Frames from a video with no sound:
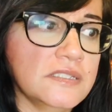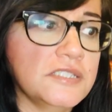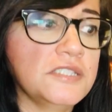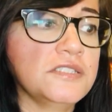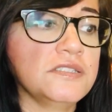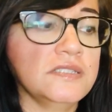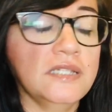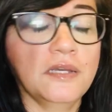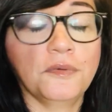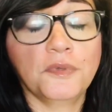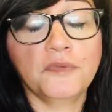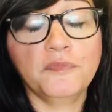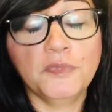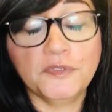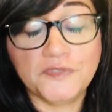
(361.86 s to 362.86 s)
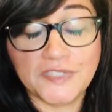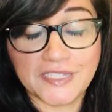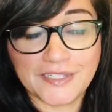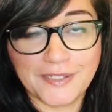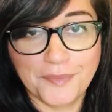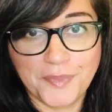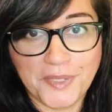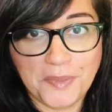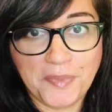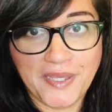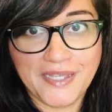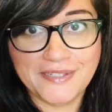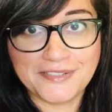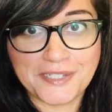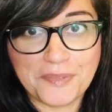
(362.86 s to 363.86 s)
This is now, we've moved to the company
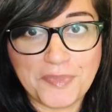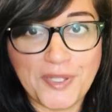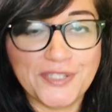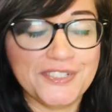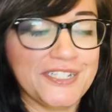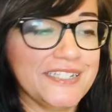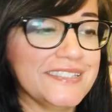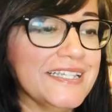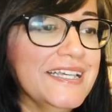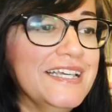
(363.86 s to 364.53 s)
page. I apologize.